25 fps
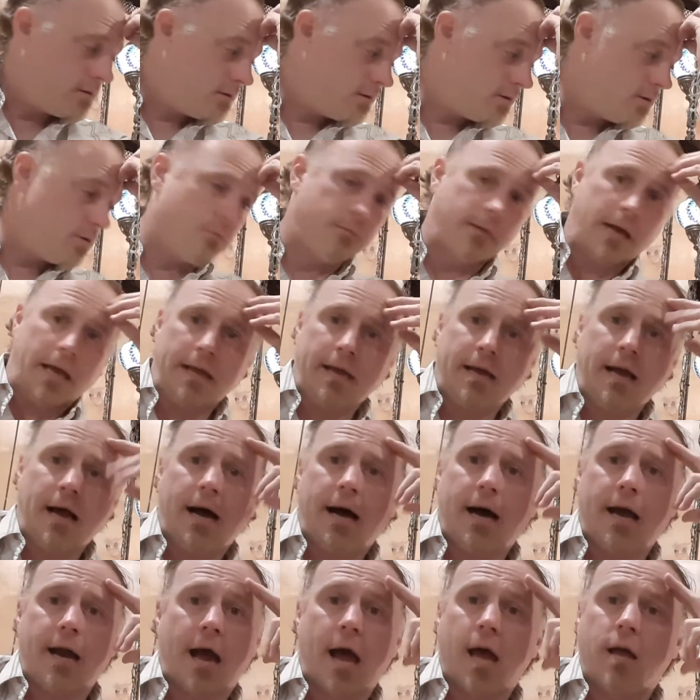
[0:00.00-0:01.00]
Oh my
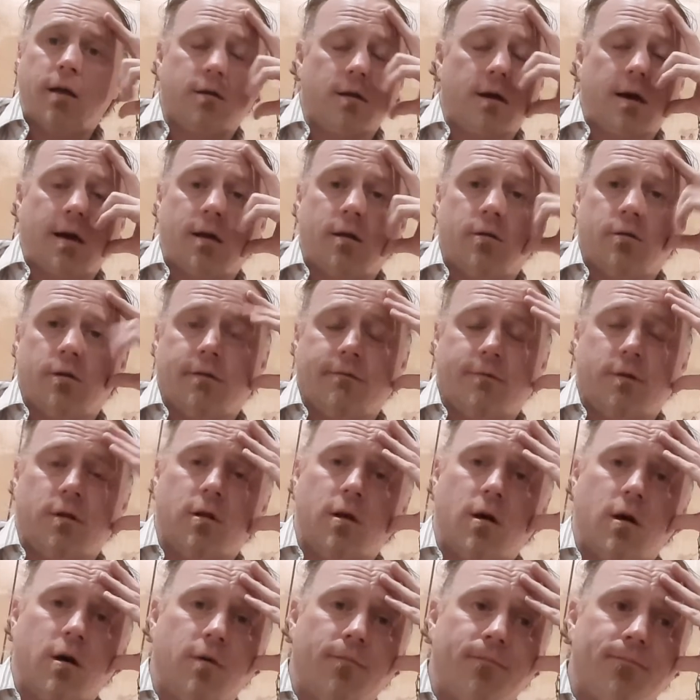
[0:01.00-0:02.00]
God, I don't even
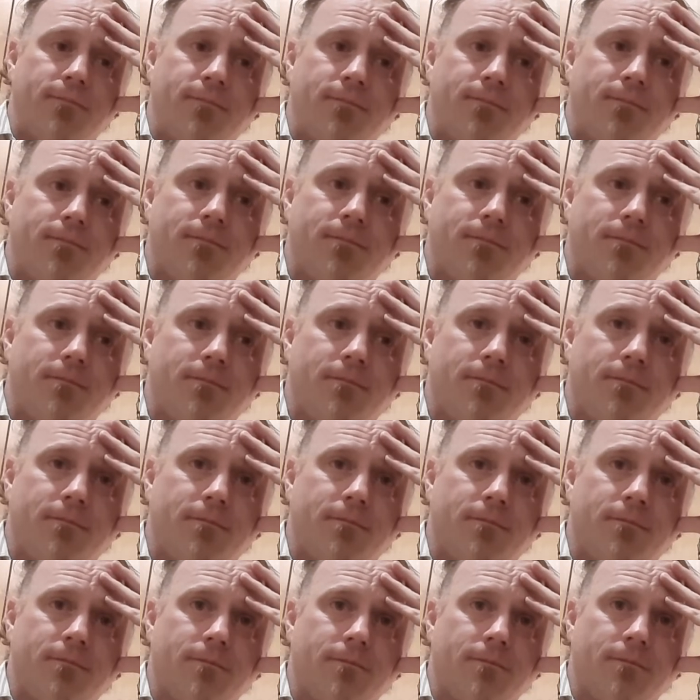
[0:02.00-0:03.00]
know.
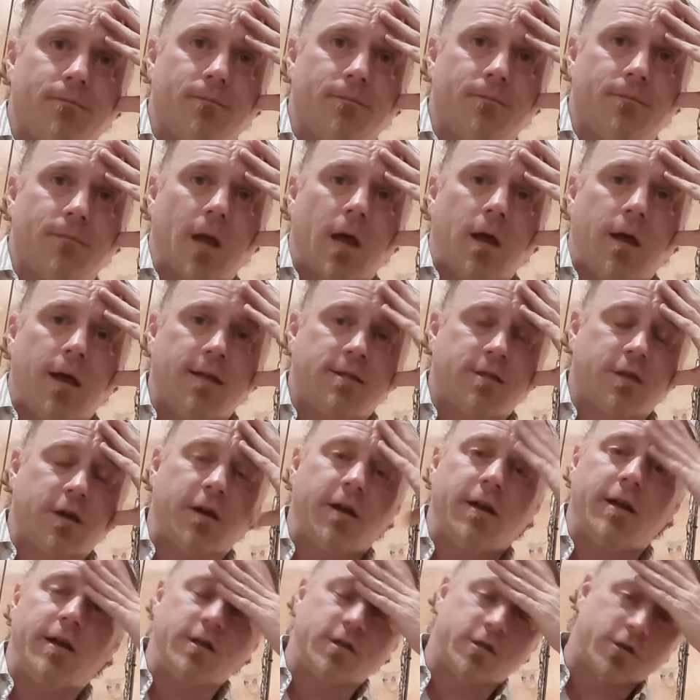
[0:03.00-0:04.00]
It's going
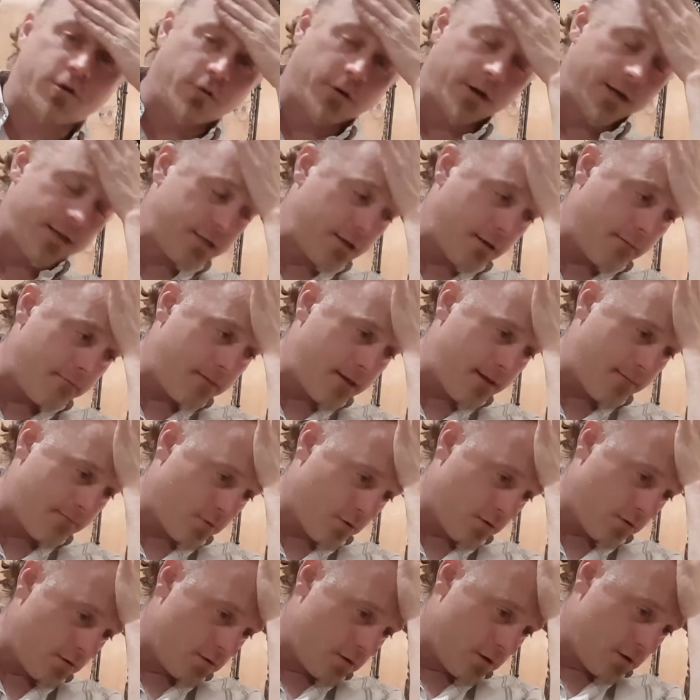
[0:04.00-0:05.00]
to destroy some
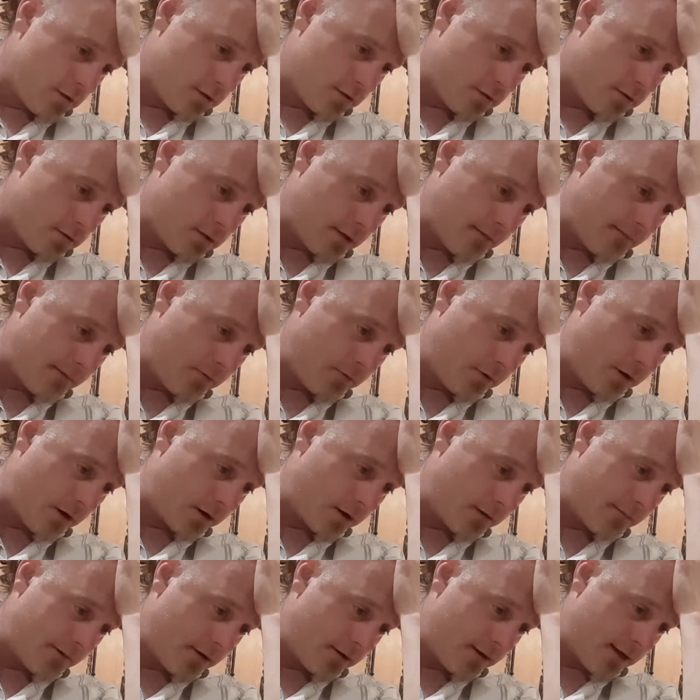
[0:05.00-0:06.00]
people. Some people aren't
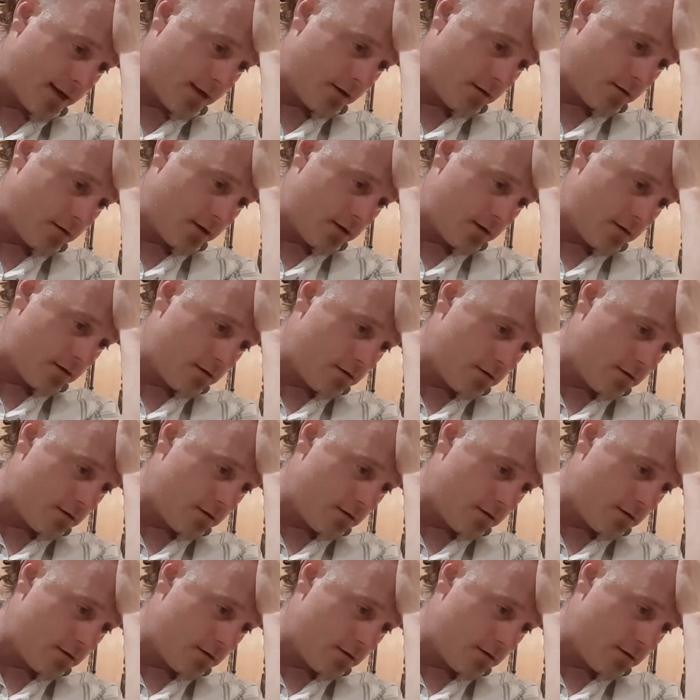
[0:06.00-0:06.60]
going to be able to handle it.